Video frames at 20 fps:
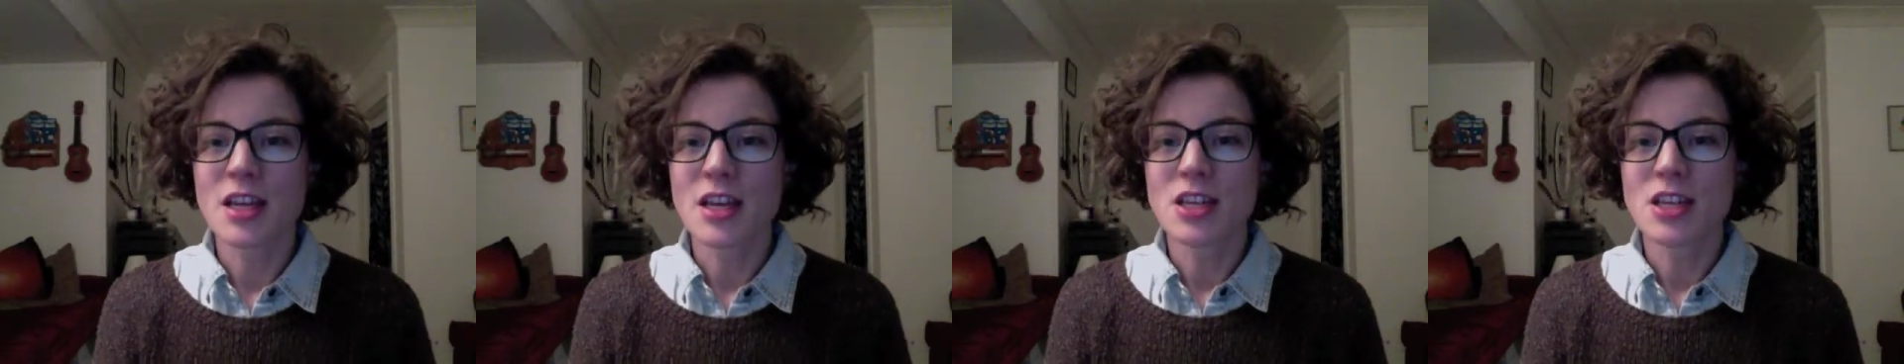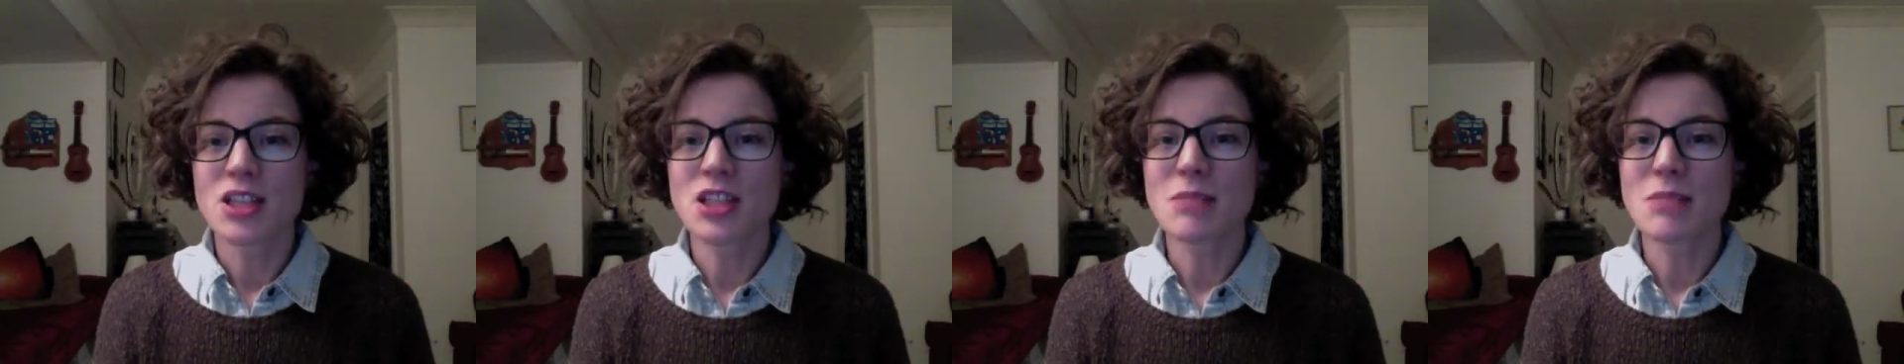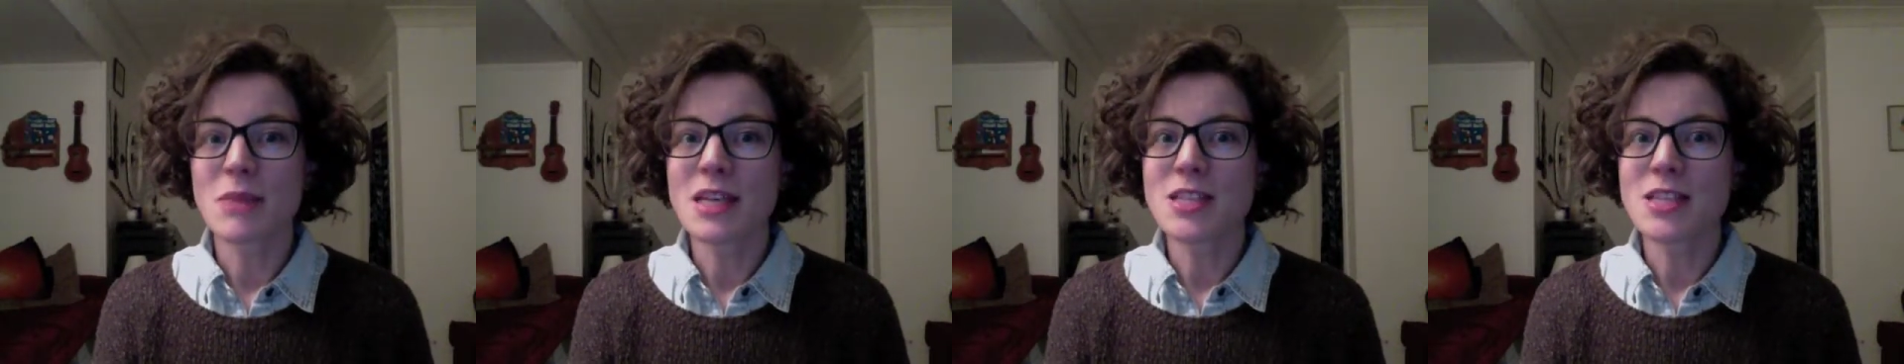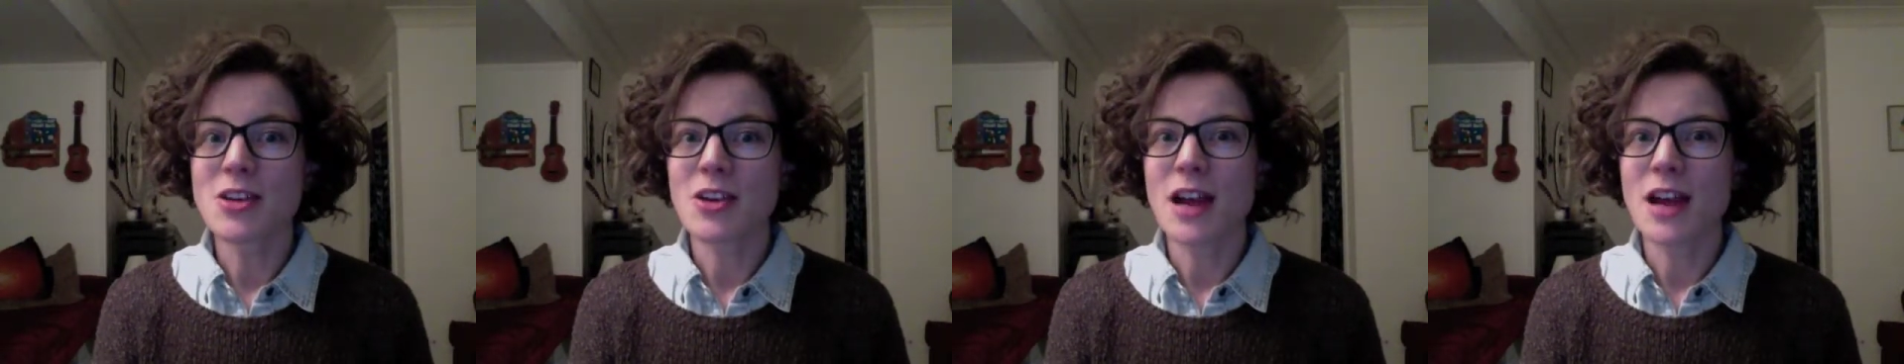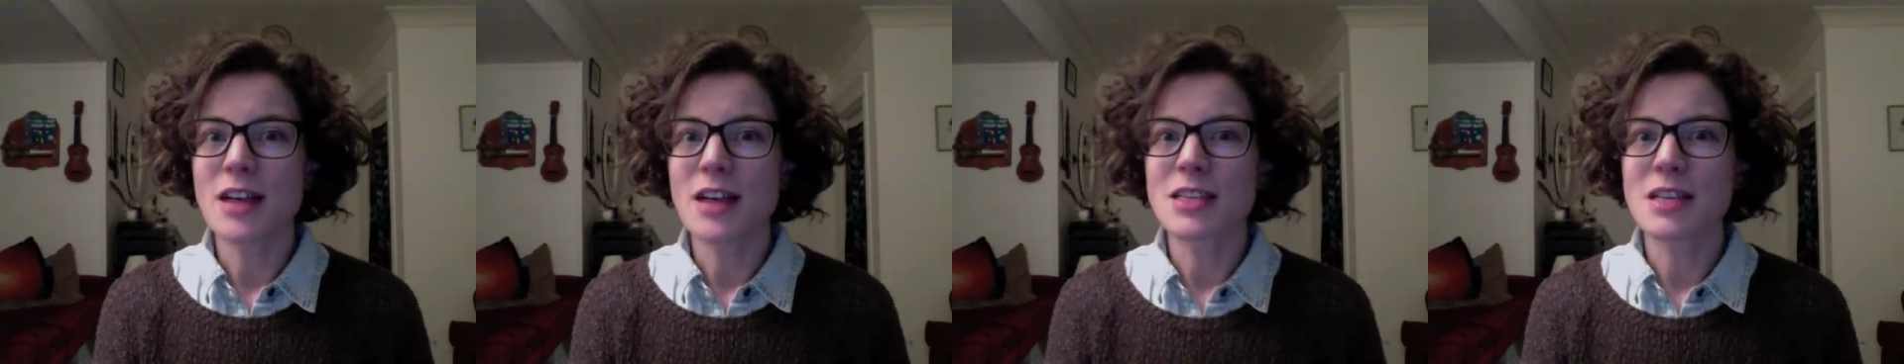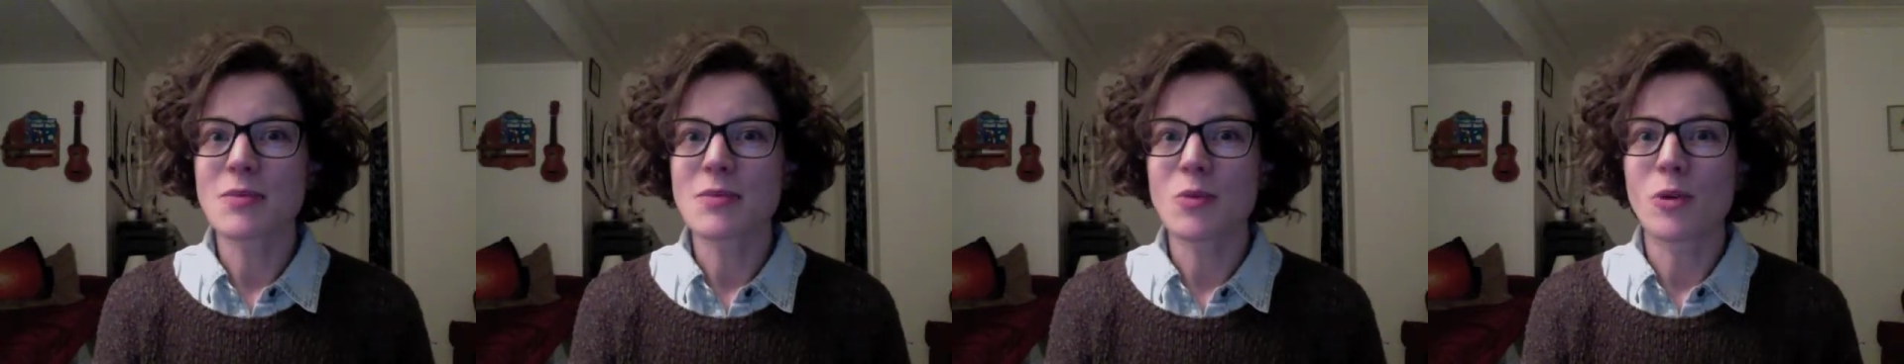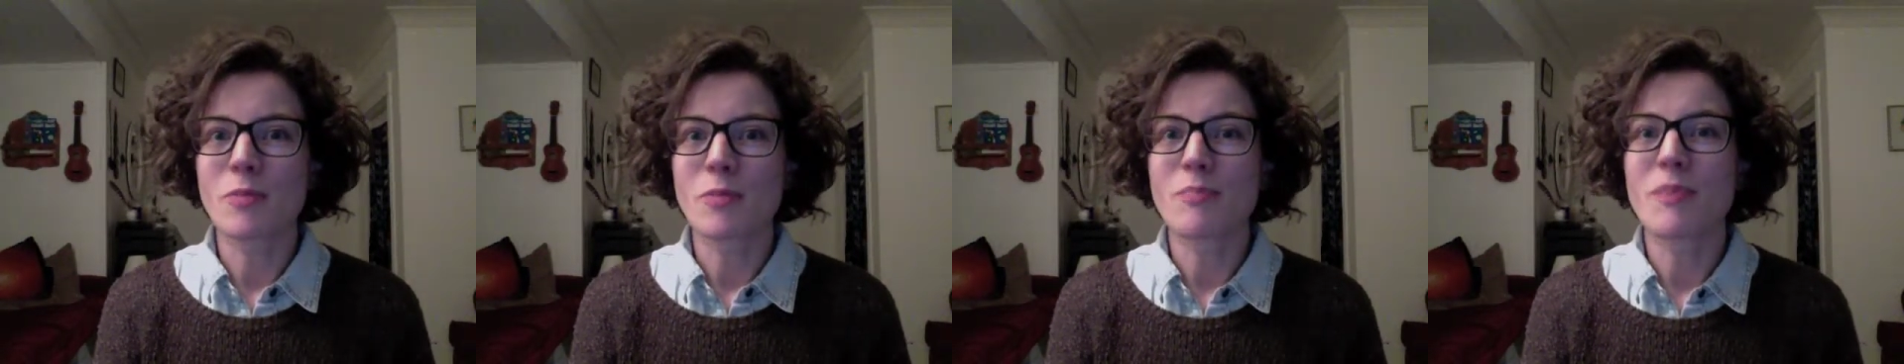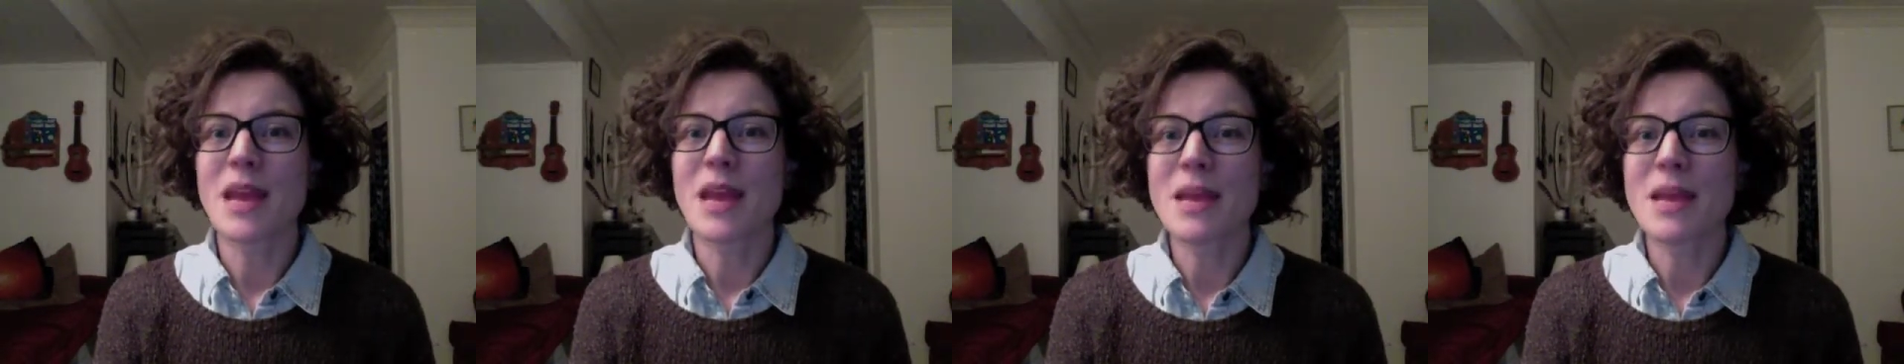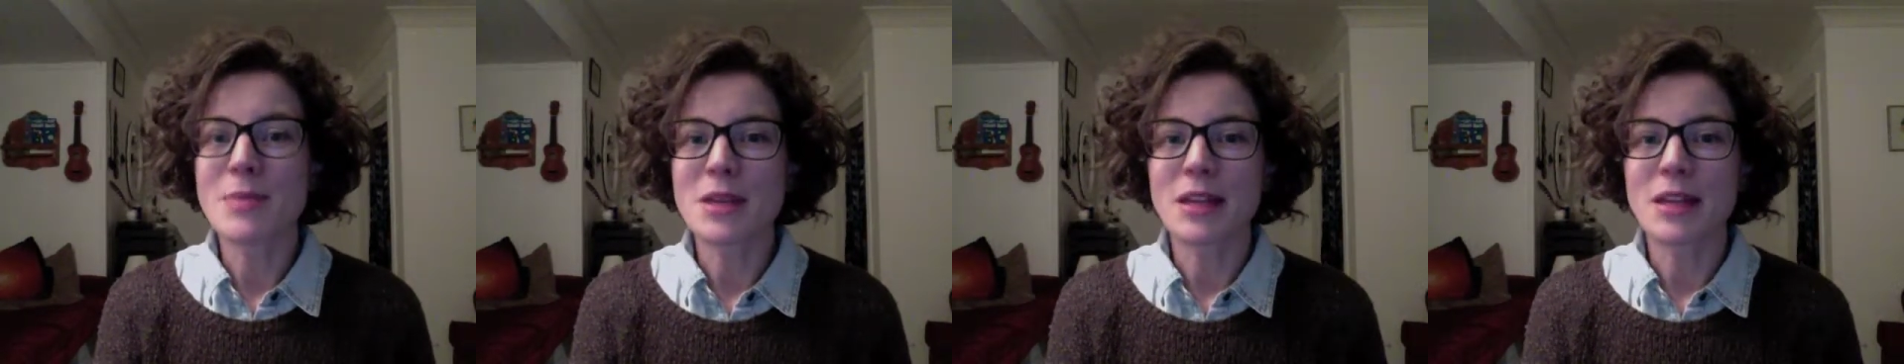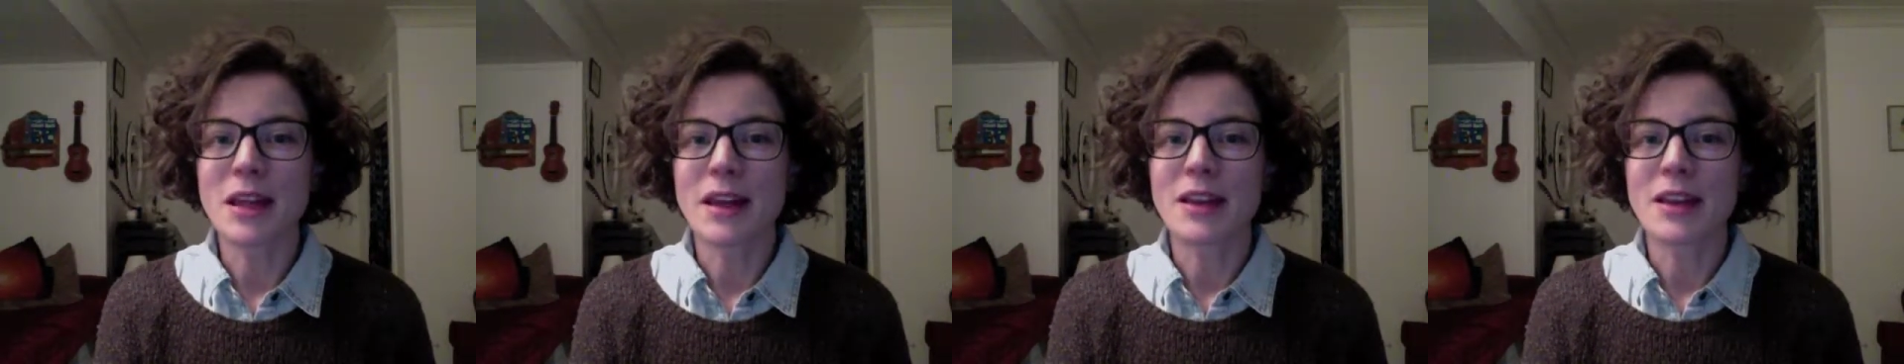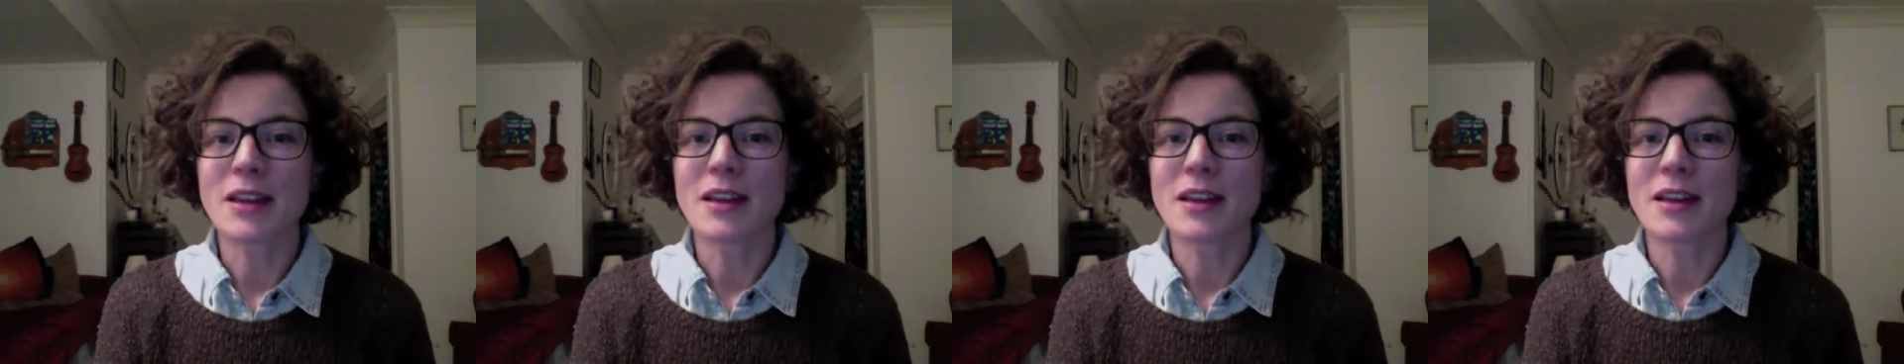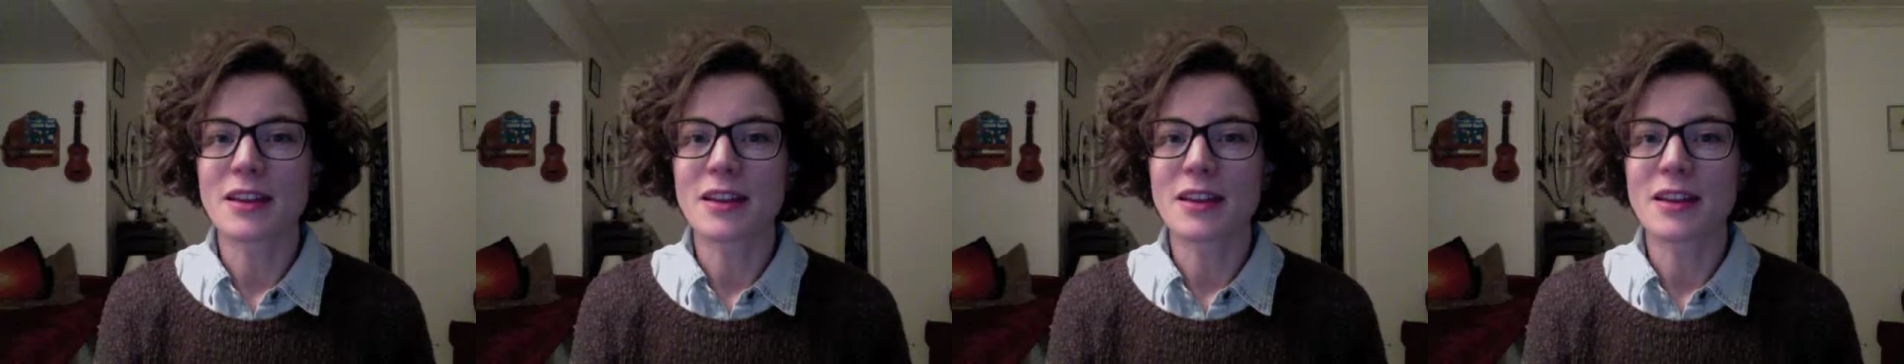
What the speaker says: she may start acting more baby-like